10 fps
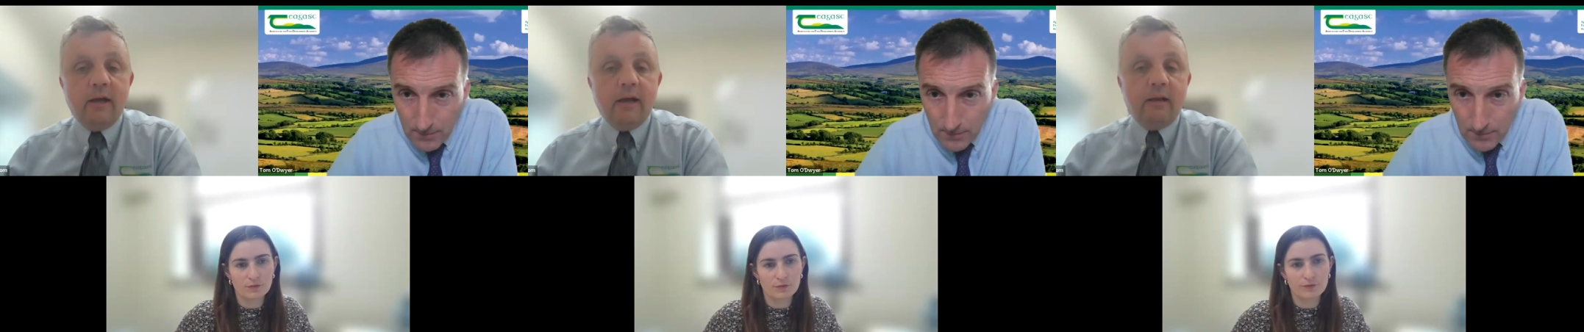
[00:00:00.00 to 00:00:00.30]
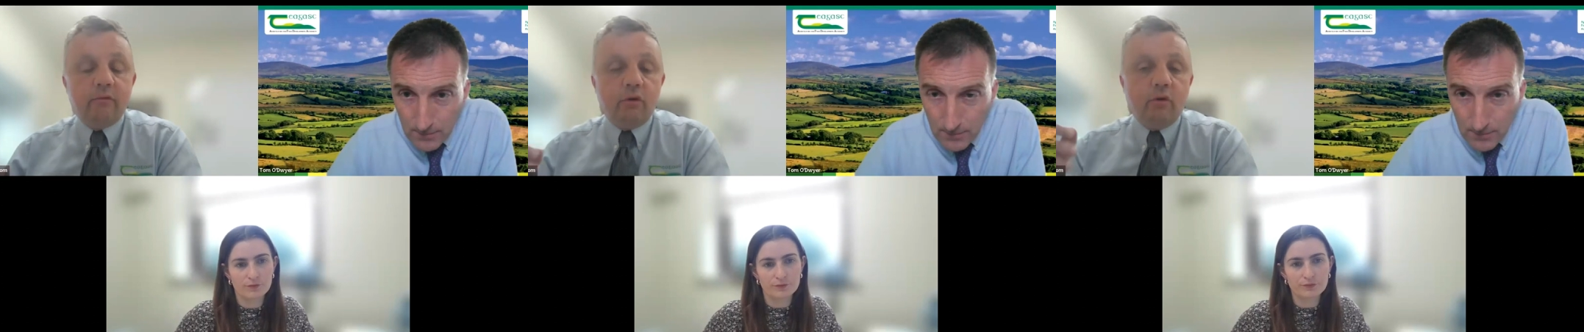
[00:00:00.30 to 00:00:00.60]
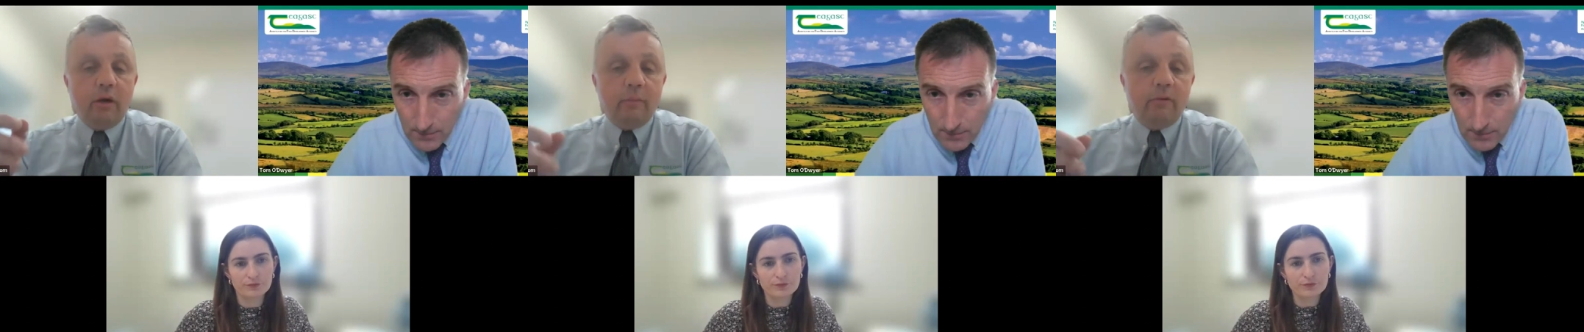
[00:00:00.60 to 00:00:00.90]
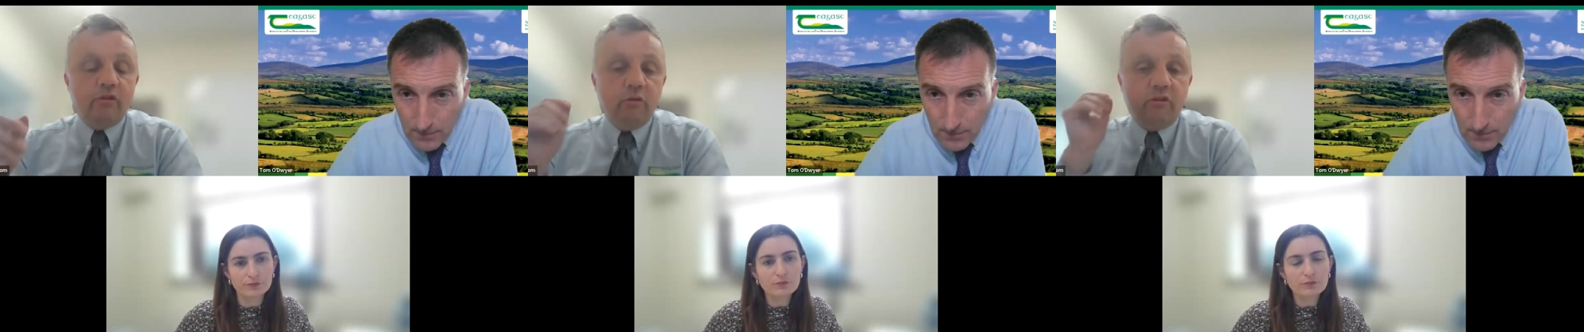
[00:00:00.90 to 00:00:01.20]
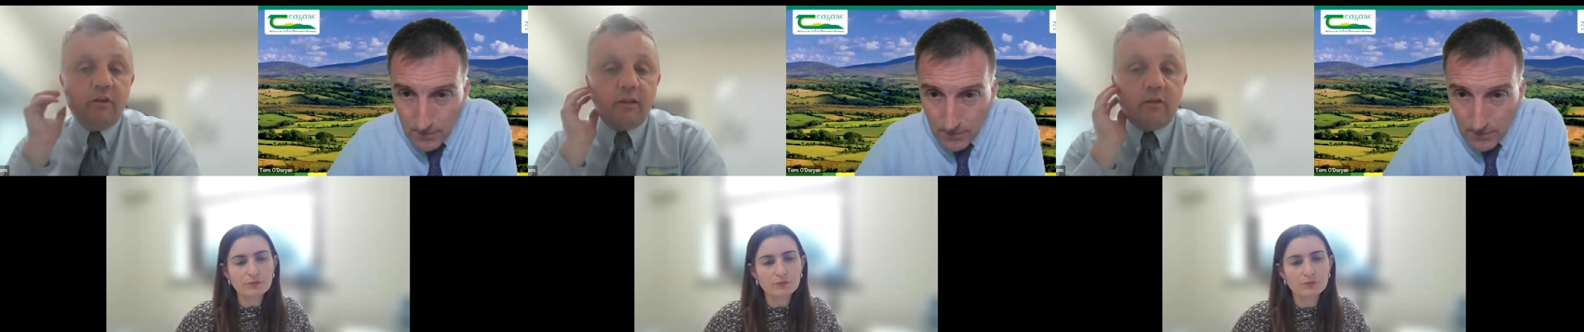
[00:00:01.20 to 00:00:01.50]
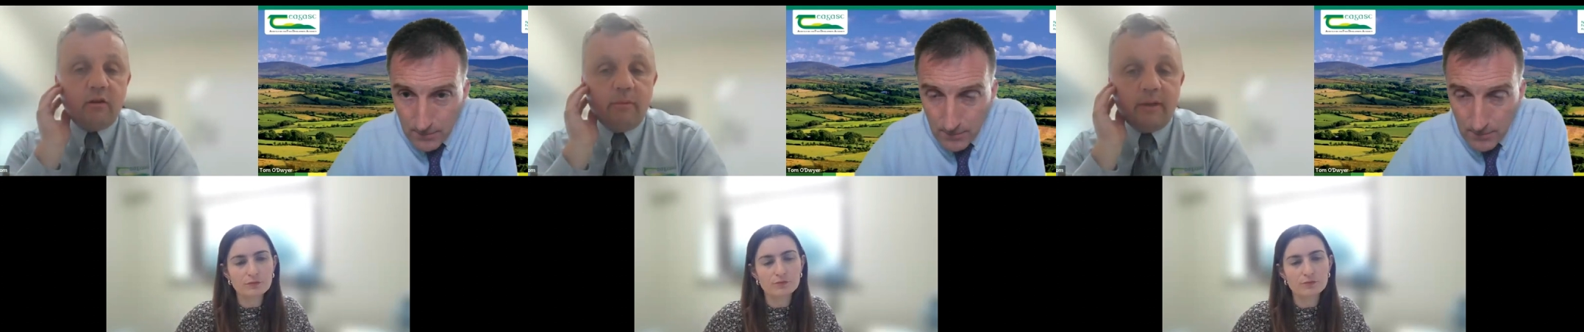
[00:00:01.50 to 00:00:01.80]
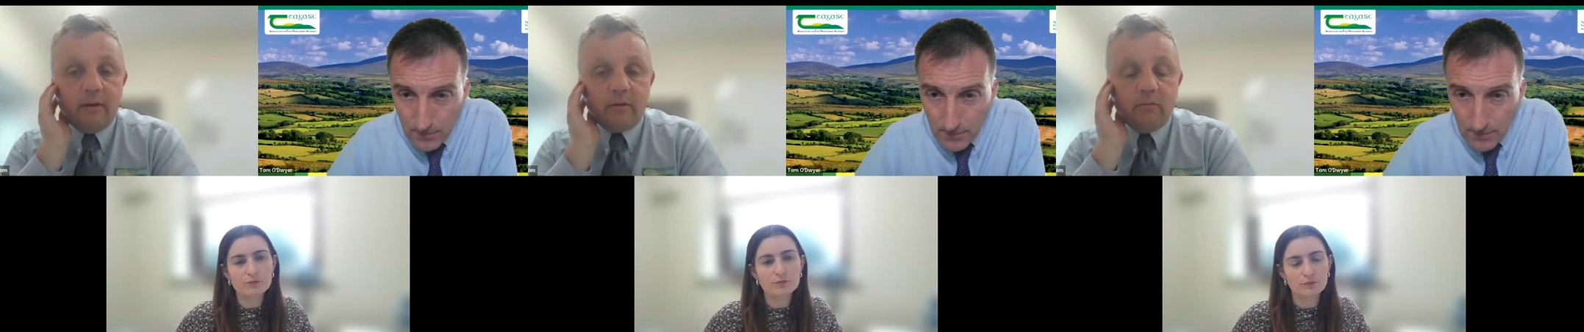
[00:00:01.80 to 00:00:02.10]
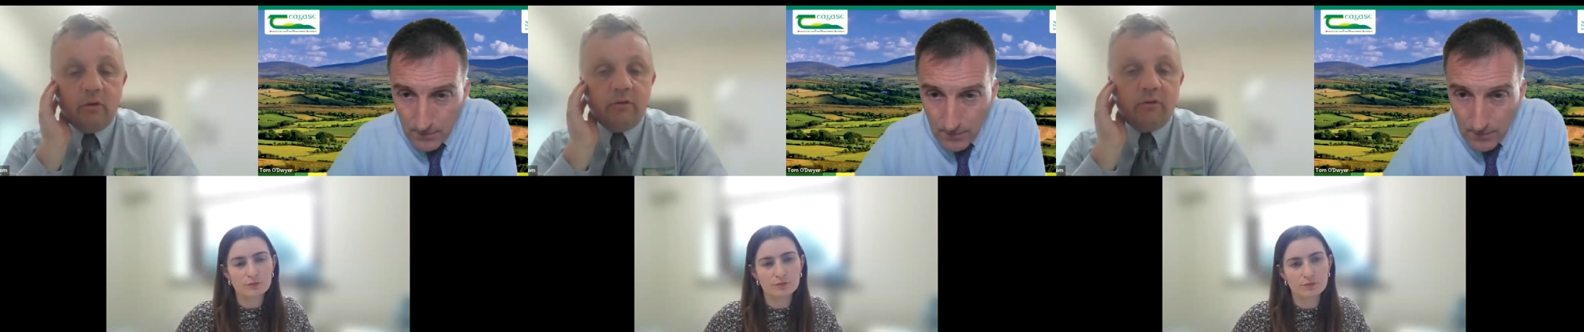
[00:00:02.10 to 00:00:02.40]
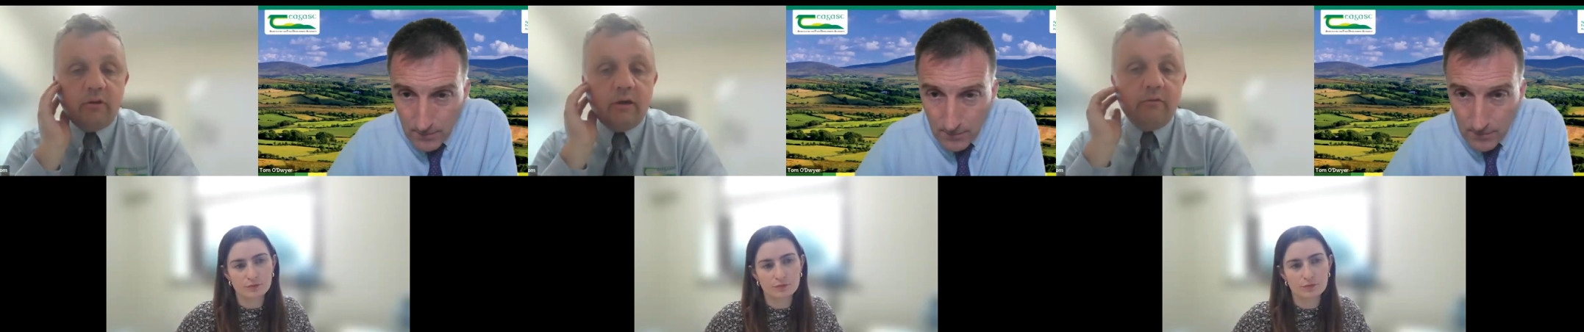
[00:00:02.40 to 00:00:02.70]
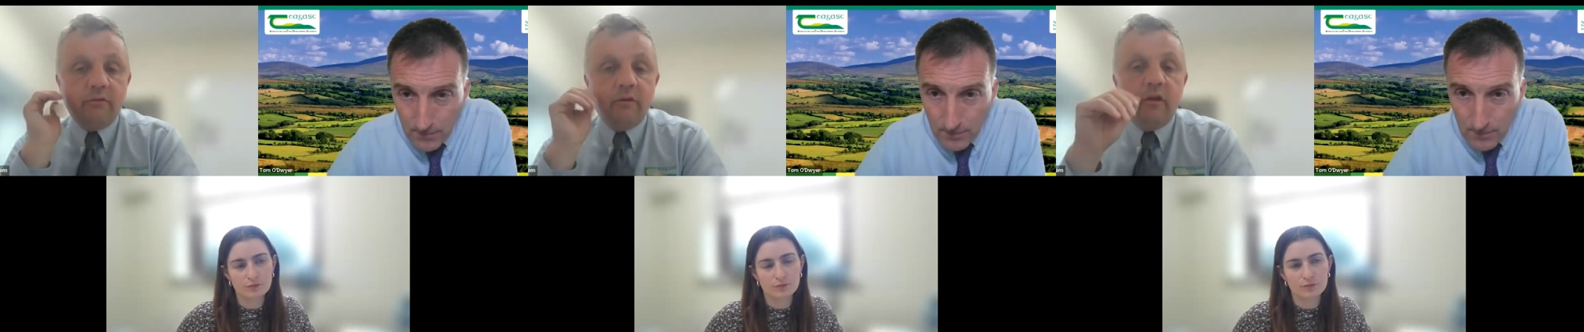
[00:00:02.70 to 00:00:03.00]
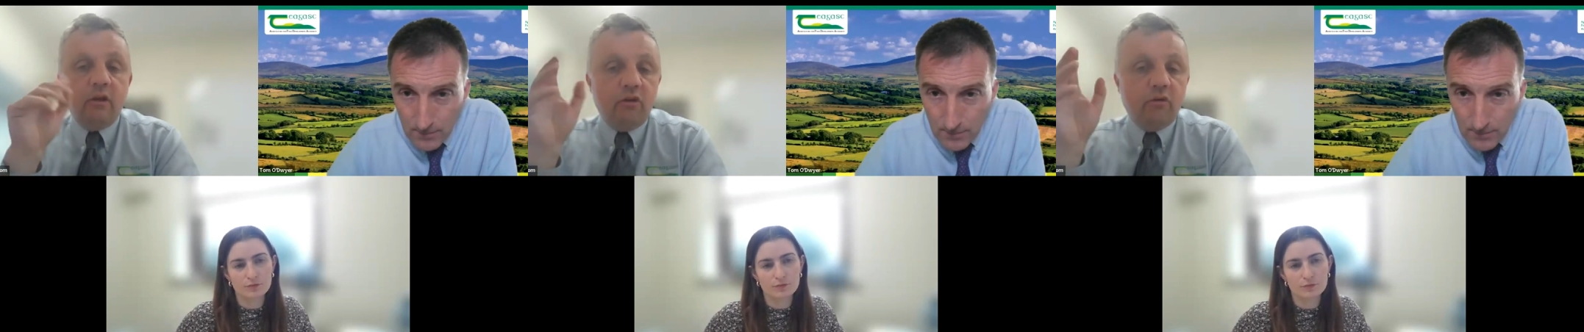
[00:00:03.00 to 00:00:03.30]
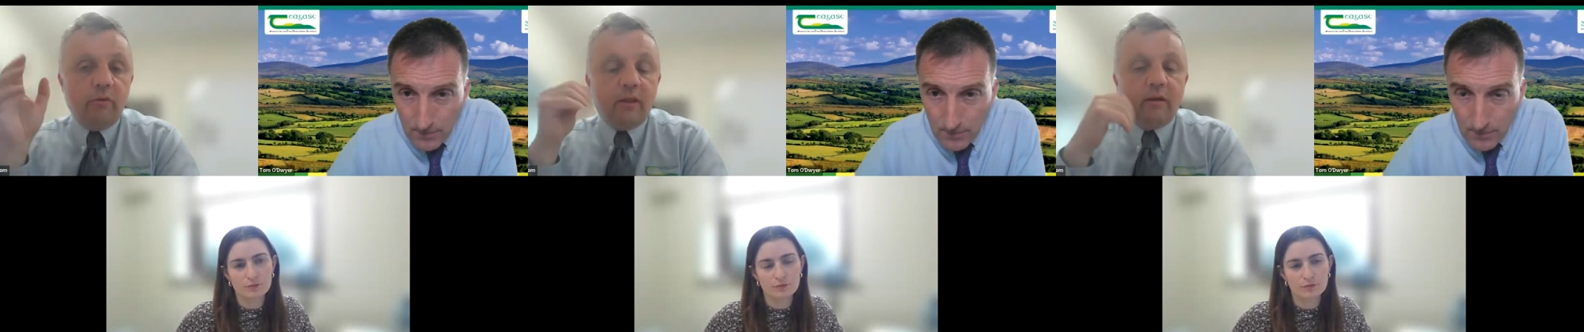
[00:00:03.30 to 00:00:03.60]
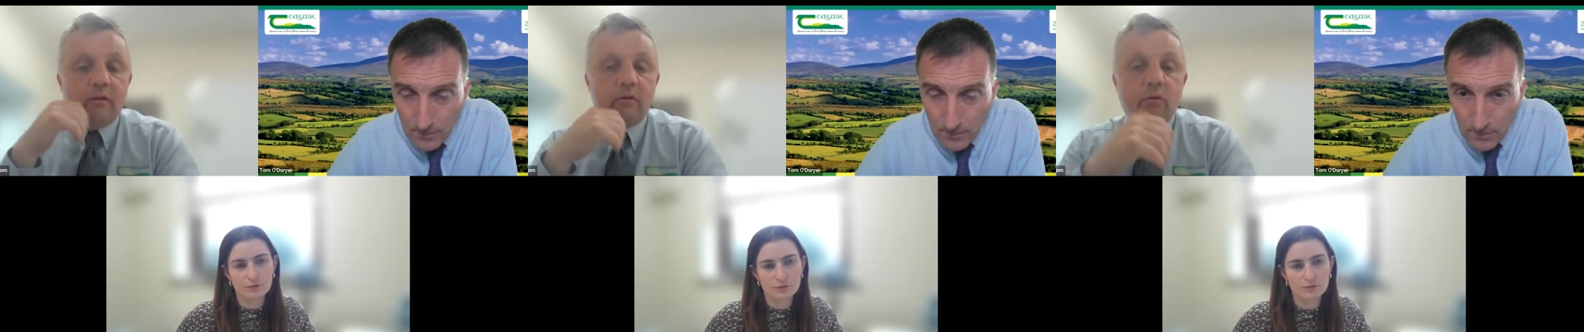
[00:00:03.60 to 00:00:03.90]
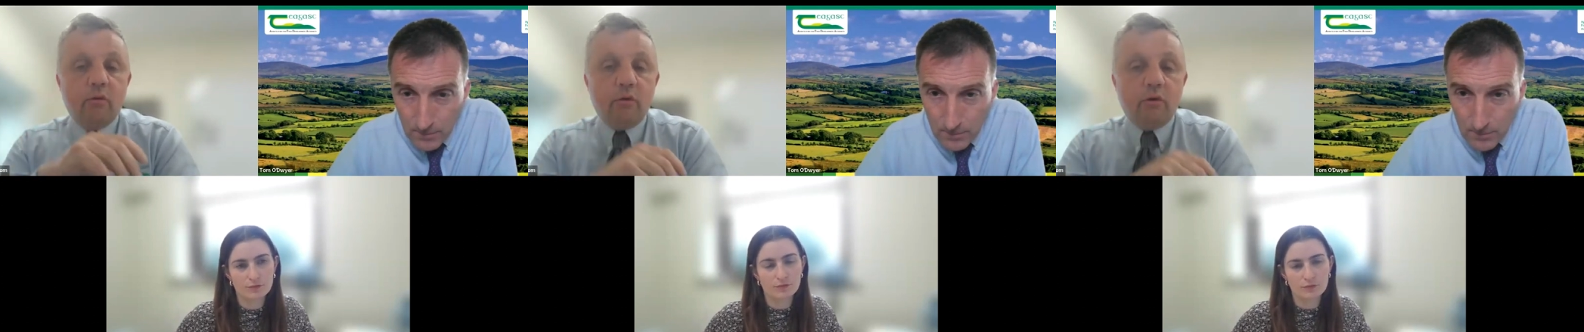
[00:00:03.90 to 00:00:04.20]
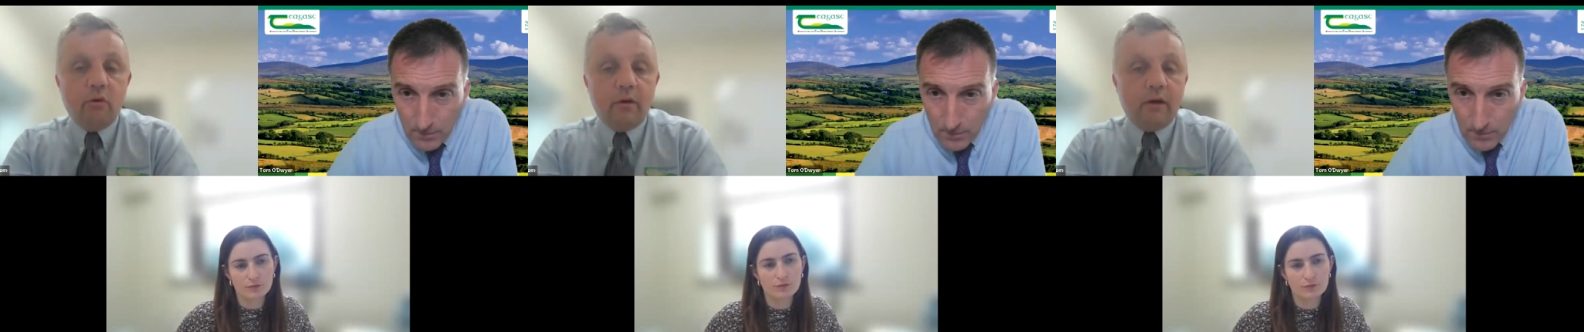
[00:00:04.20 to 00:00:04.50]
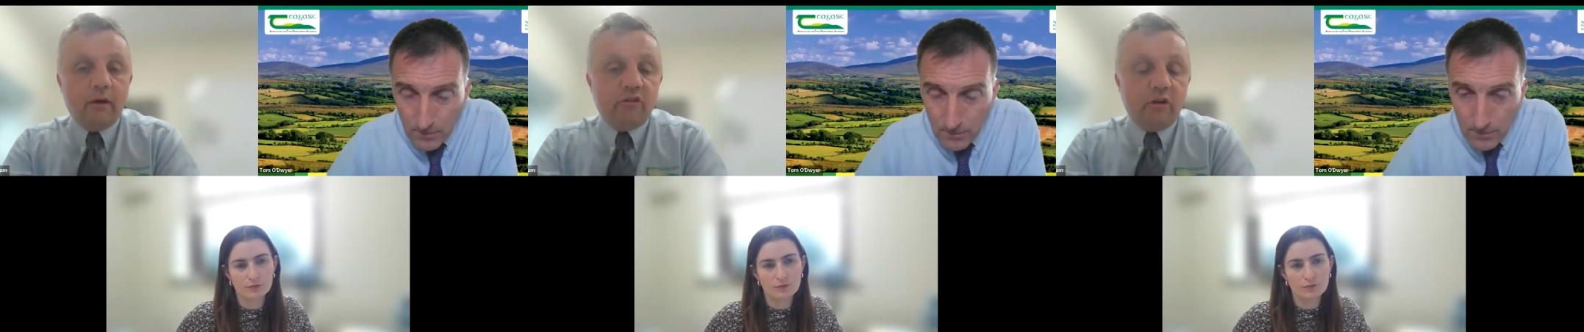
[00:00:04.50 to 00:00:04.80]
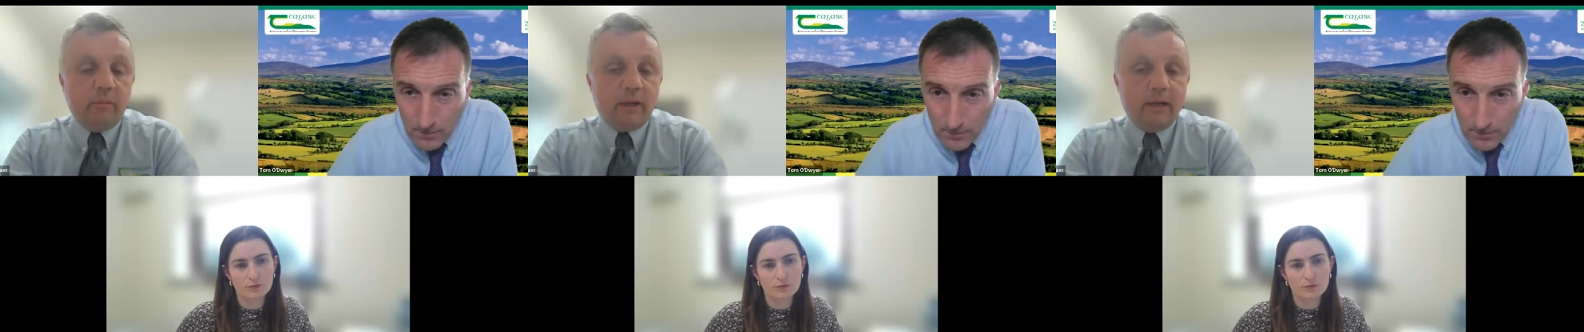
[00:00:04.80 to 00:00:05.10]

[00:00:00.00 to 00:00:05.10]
Speaker 1: and you have the whole opportunity that's coming now at the moment of doing kind of the whole whole herd genomic